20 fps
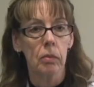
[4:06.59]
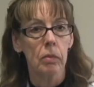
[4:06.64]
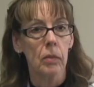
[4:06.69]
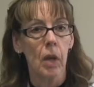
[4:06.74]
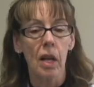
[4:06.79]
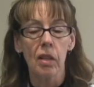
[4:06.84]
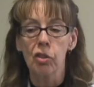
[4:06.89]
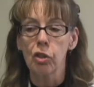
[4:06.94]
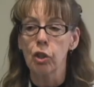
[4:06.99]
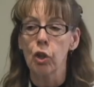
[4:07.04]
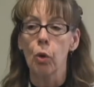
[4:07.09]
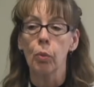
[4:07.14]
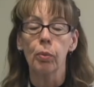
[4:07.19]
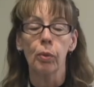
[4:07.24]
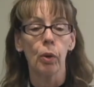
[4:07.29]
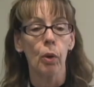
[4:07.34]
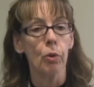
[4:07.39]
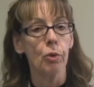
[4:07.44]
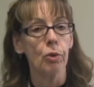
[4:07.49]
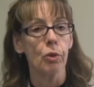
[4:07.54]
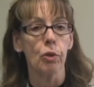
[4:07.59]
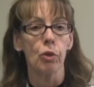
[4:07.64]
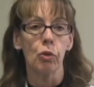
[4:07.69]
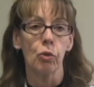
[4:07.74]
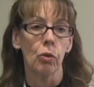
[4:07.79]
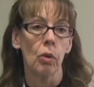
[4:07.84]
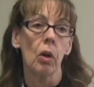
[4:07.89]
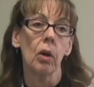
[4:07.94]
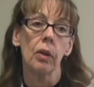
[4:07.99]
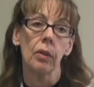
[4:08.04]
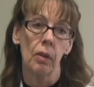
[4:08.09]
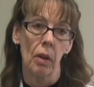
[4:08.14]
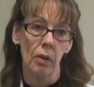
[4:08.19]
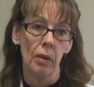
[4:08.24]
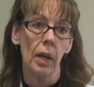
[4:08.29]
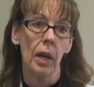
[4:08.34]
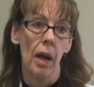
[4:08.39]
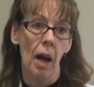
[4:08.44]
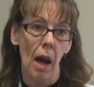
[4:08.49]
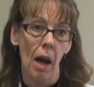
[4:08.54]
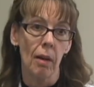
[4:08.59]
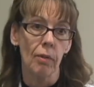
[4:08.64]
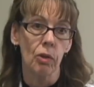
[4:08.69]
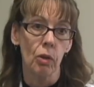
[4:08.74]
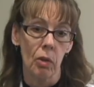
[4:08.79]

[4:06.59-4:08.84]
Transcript: osteoporosis drug that they have.